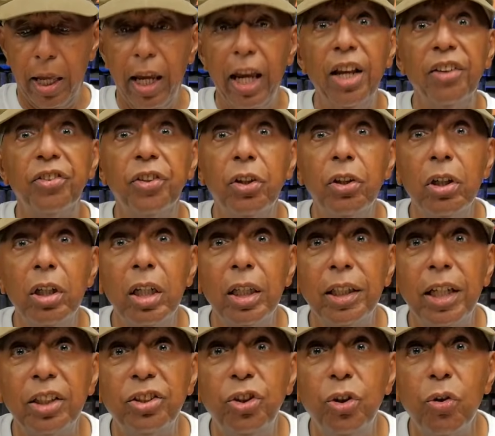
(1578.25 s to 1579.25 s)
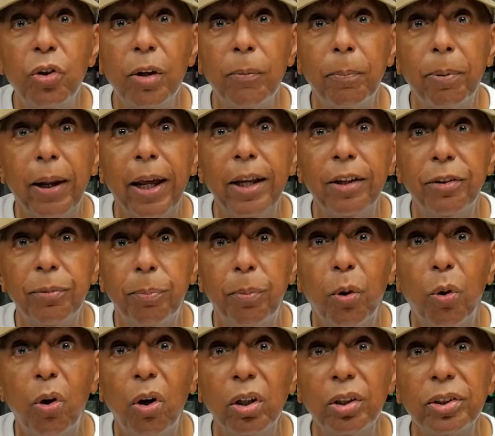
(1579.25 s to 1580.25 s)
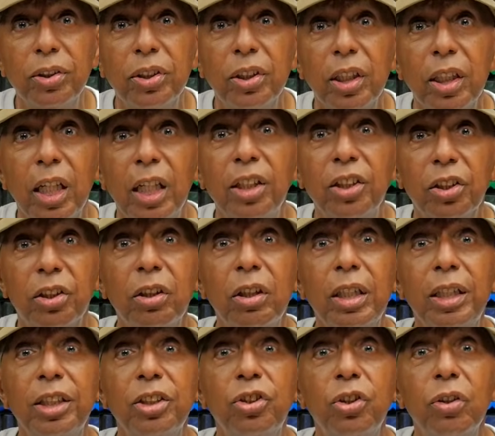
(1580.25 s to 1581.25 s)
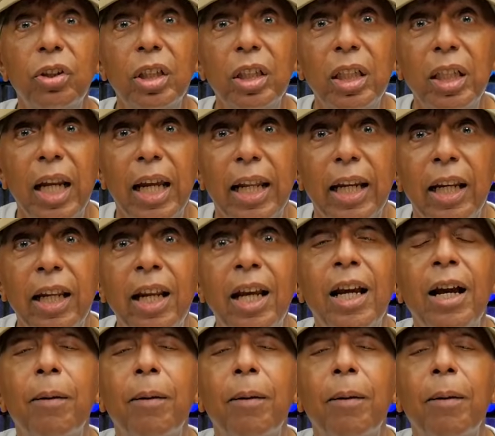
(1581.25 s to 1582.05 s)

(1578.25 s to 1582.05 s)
it's good that you can play sports and it's good that you're good at it.